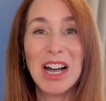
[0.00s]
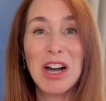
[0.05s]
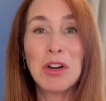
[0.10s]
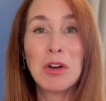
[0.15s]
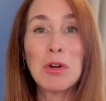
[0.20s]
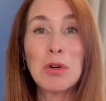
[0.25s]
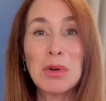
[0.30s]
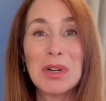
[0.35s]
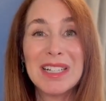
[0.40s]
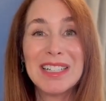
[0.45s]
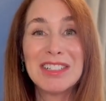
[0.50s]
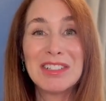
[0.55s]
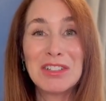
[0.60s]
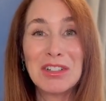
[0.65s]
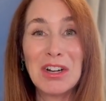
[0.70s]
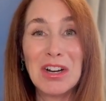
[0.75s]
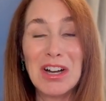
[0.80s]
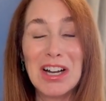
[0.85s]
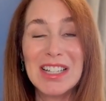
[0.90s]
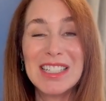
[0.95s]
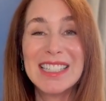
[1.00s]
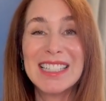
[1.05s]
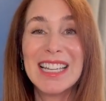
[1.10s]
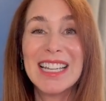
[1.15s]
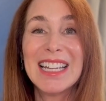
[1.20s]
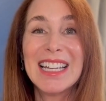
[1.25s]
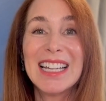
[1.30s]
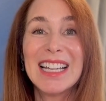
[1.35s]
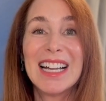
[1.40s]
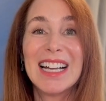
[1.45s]
coin toss.
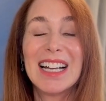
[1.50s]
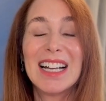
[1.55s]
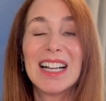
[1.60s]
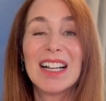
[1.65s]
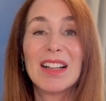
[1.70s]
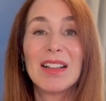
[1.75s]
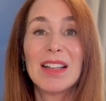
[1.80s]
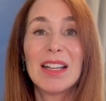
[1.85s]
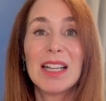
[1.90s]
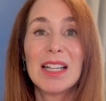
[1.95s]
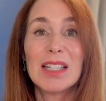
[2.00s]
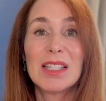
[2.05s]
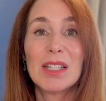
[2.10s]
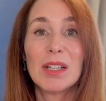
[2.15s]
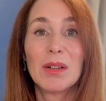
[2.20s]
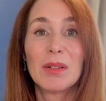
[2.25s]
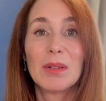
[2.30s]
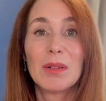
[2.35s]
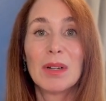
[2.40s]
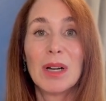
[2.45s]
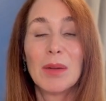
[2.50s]
So